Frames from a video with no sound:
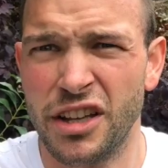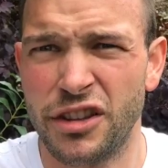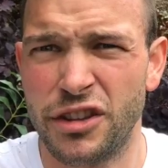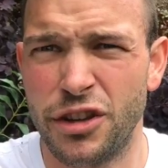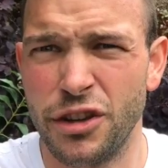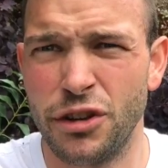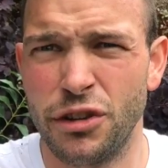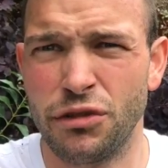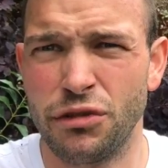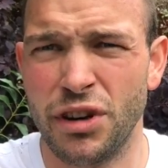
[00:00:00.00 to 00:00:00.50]

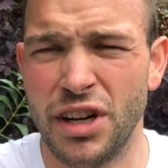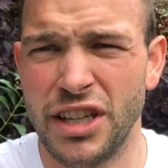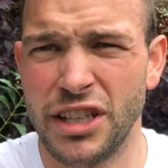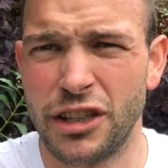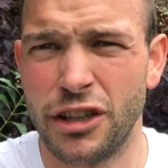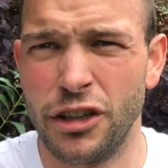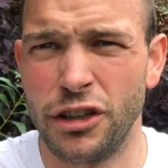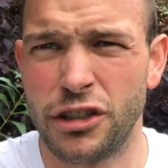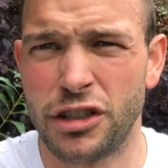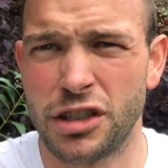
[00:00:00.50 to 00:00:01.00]
Do a really
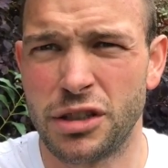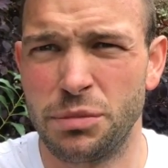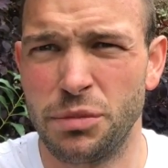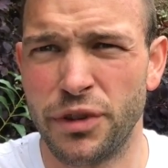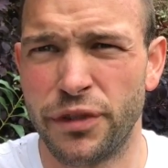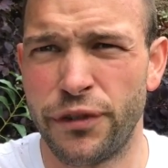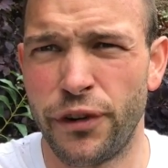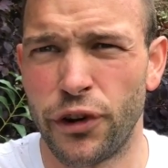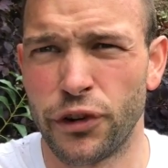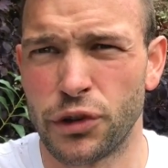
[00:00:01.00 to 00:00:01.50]
good
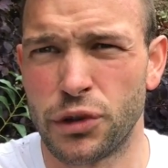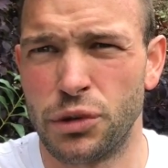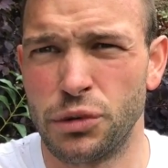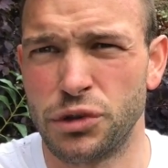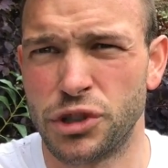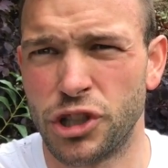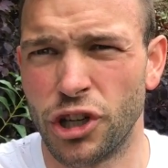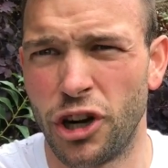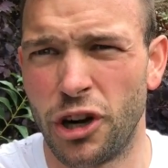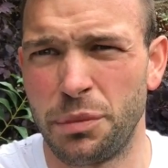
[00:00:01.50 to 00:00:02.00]
methodical
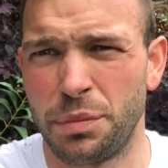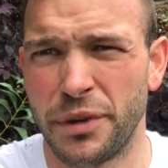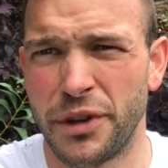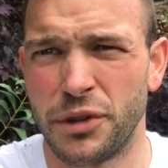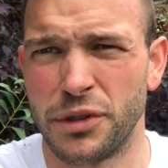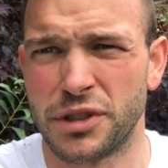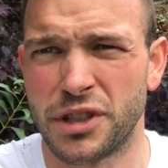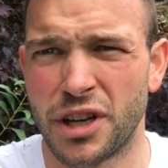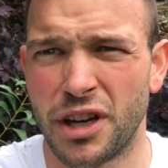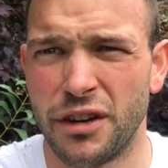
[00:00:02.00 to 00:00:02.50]
job. They
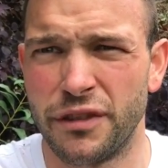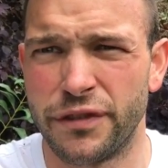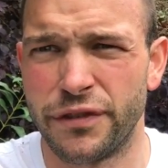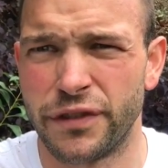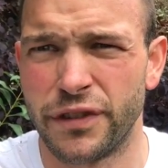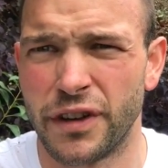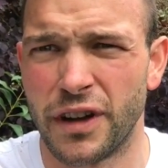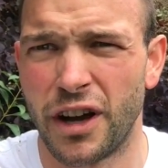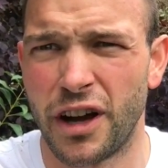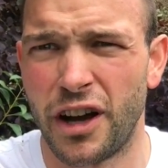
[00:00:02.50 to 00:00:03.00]
always kind
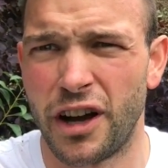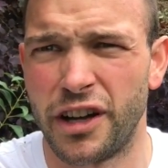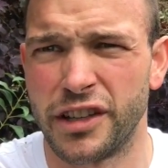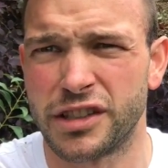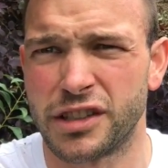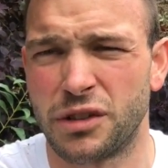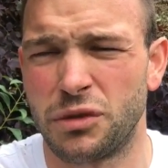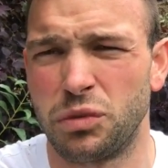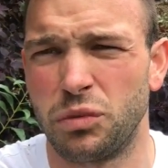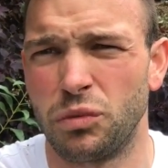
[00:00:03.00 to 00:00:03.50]
of
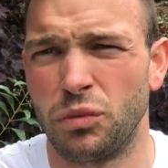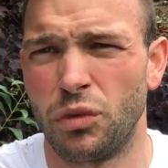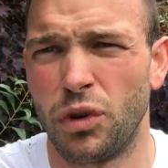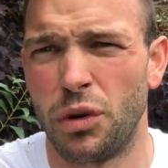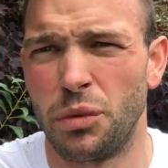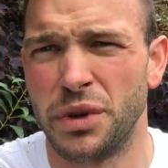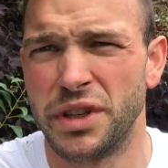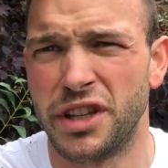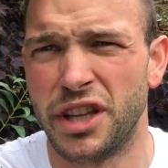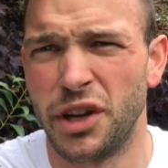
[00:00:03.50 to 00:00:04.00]
ask
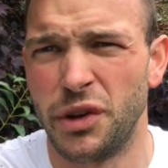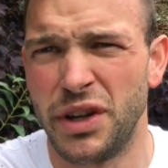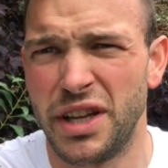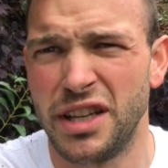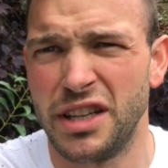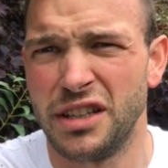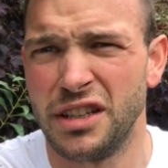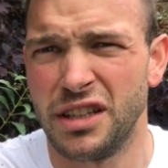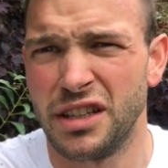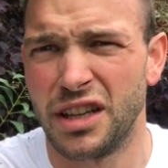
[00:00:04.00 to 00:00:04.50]
what we're
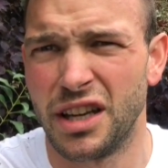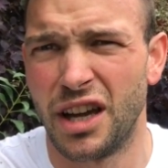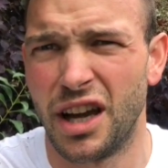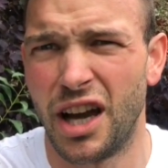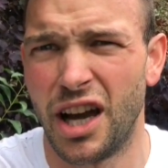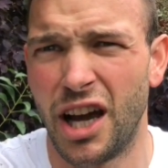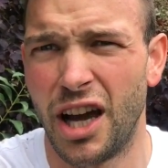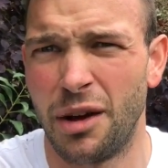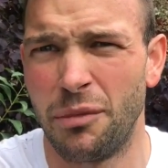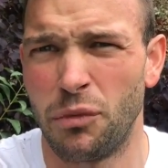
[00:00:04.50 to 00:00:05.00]
doing,
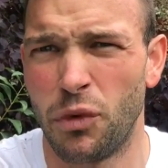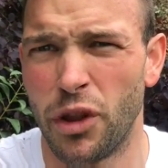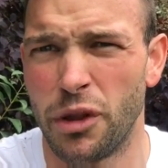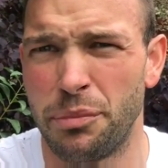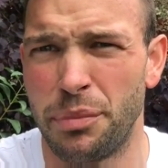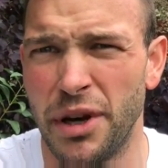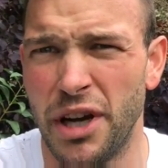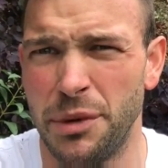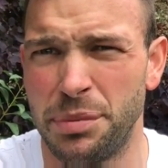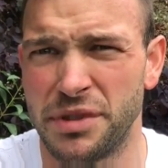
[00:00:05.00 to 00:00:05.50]
what the
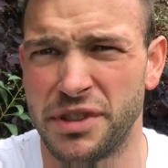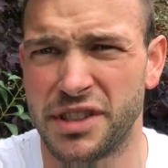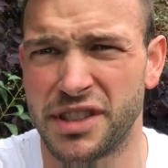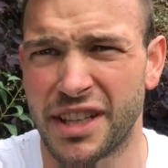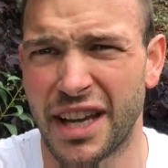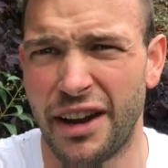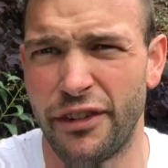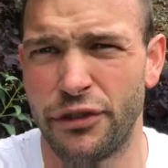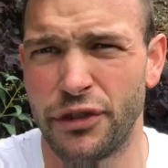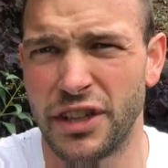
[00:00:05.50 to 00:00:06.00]
purpose of the
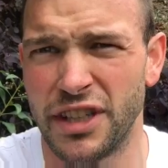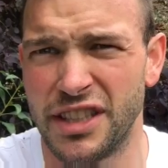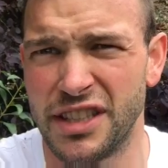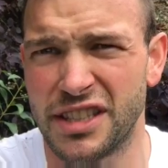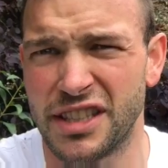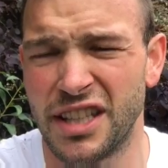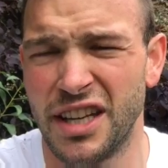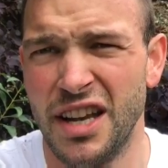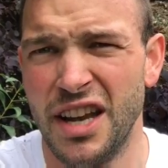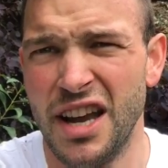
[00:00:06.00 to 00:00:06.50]
scaffold
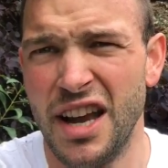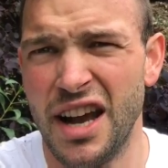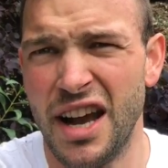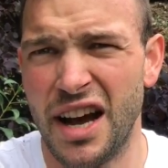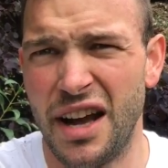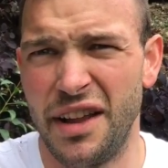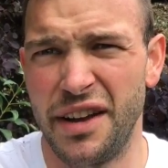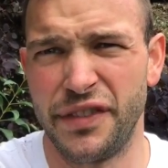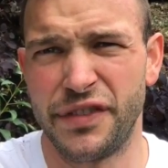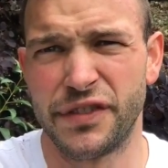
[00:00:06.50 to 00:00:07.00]
is.
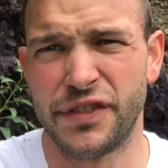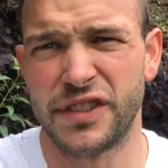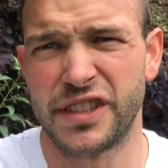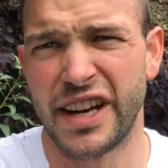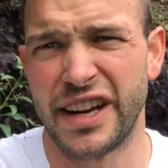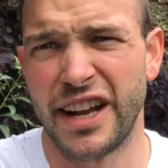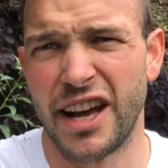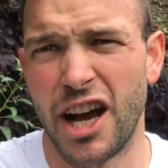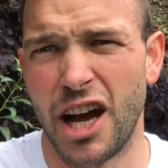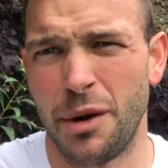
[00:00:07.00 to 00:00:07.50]
And they've
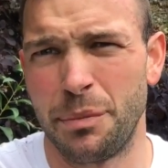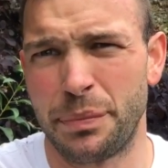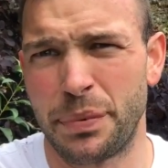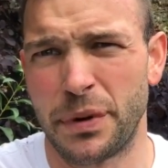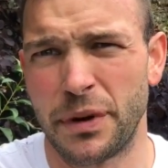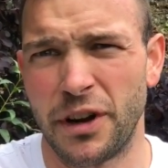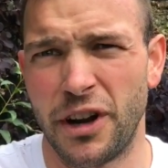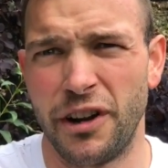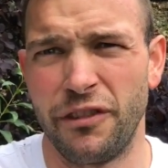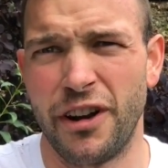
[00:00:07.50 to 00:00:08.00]
set it up
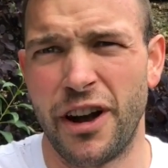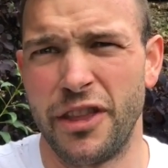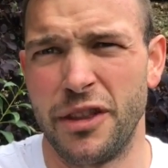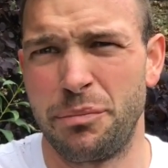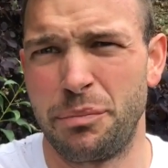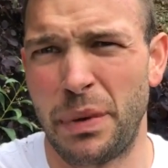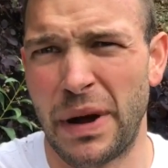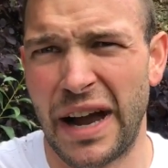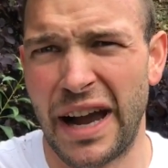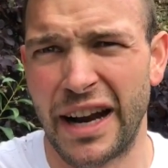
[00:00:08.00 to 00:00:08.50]
like around the
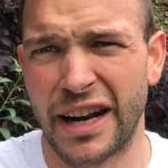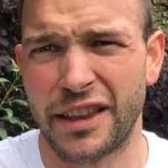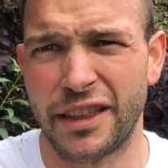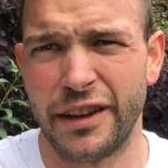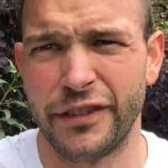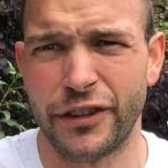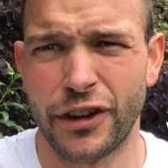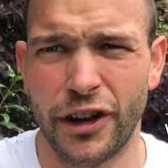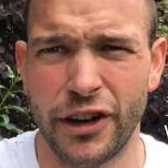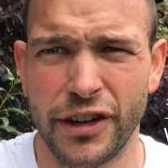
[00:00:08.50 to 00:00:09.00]
back.
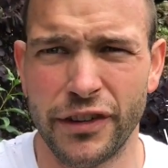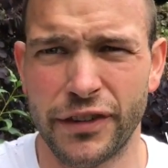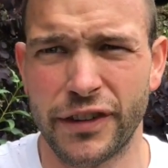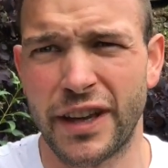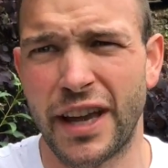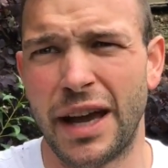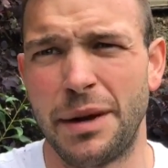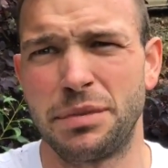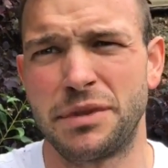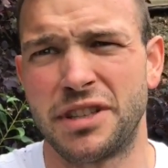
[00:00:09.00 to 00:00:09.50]
They've kind of
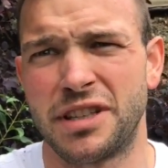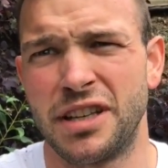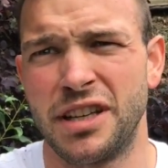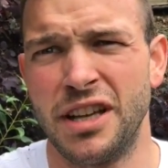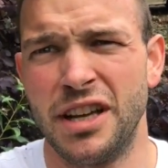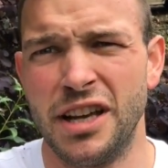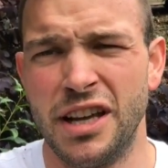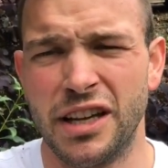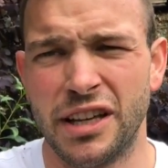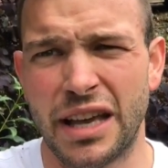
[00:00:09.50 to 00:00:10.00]
kept
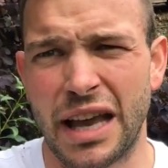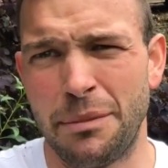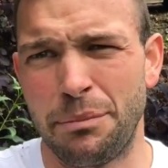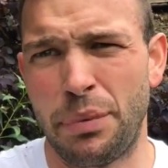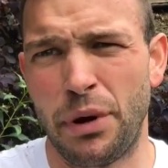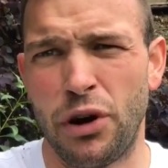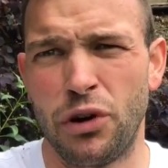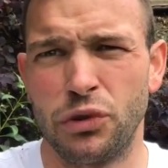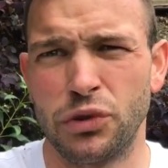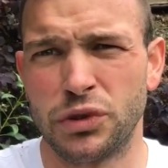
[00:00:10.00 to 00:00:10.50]

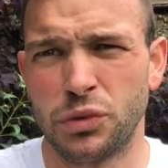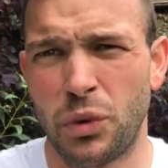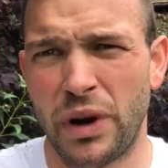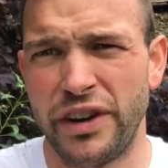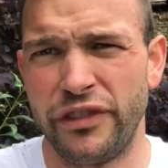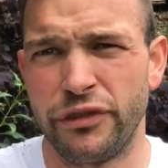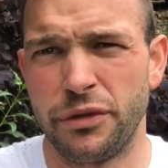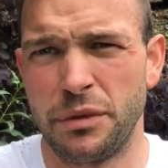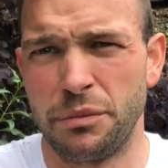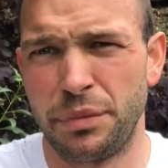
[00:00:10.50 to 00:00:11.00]
poles away
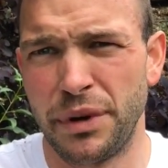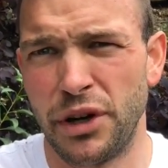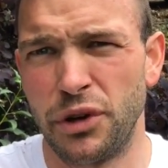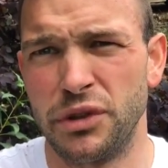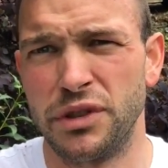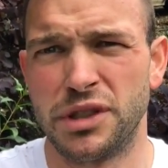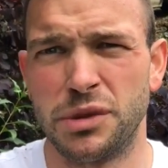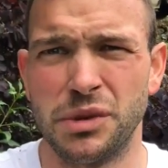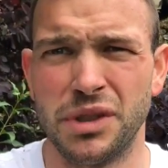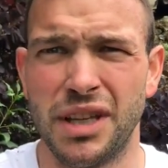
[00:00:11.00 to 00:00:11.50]
from the
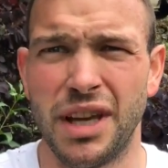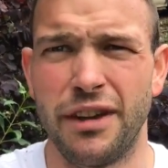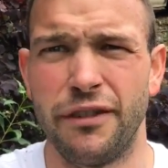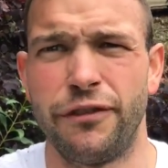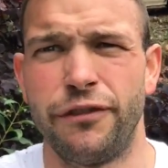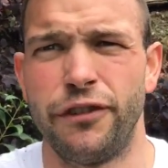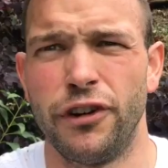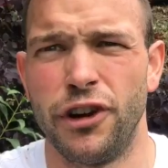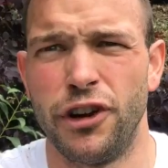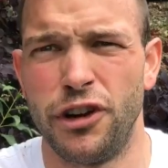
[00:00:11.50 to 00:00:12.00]
building so we can get
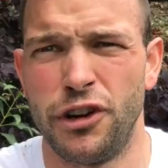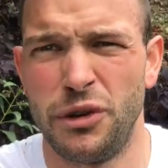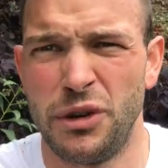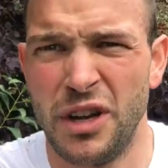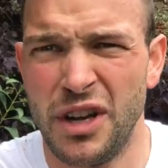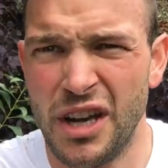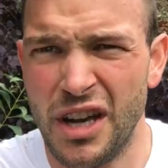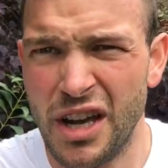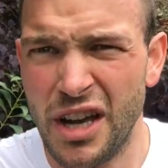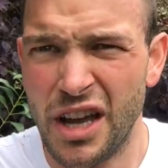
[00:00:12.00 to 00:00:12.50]
through,
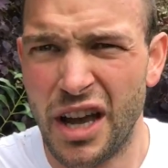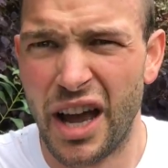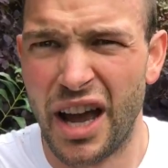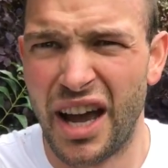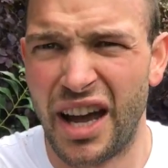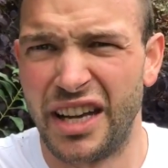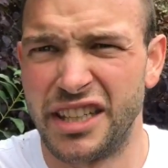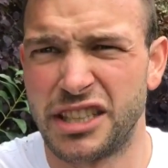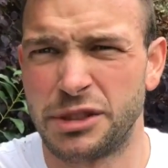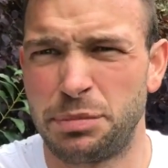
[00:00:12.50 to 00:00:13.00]

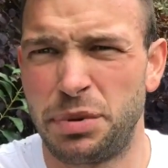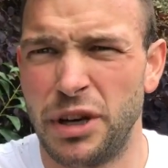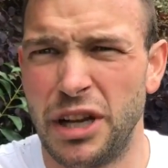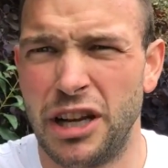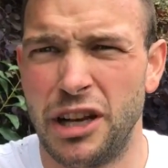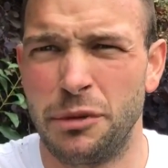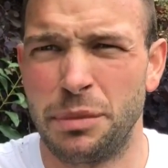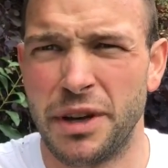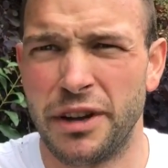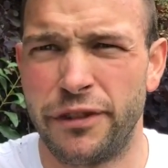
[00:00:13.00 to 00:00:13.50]
and just put a
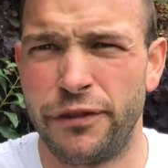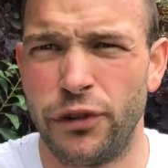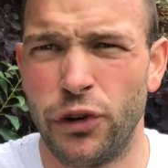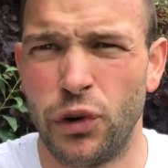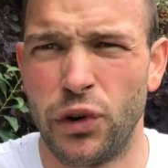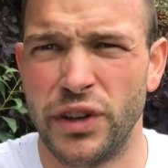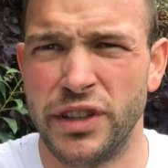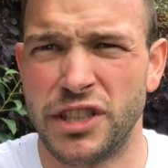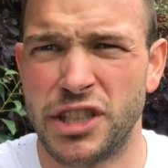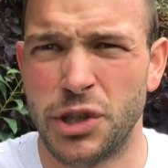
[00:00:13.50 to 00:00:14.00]
little bit of
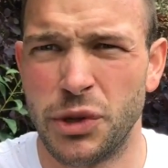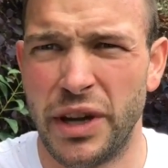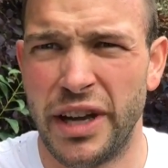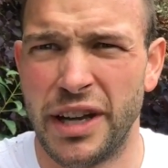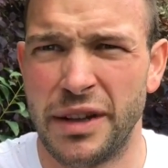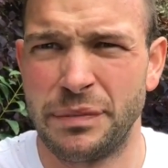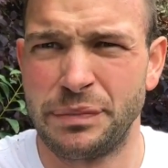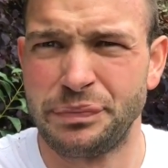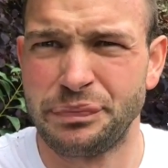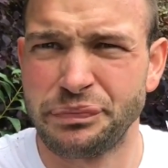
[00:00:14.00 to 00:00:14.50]
thought into
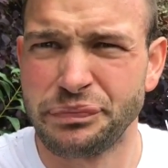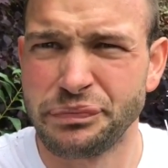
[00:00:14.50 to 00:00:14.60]
it.